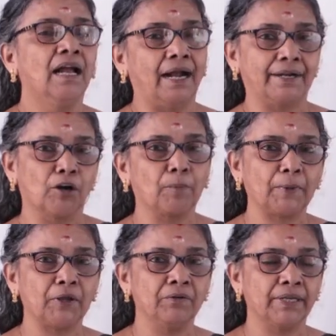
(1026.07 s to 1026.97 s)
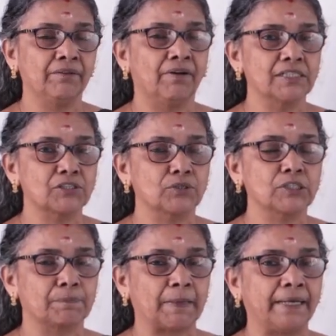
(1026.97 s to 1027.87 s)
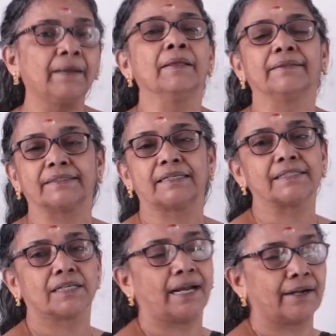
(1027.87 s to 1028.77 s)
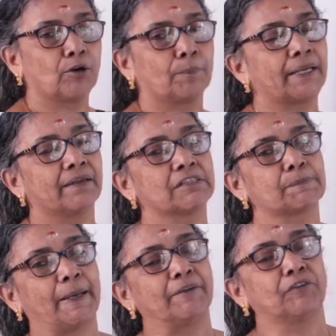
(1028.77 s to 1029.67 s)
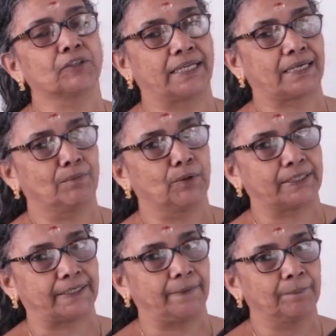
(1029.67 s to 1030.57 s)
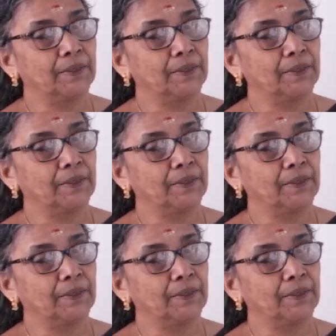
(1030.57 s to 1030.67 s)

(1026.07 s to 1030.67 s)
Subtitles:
100 rupee he wants to spend, that 100 rupee he will spend for that commodity.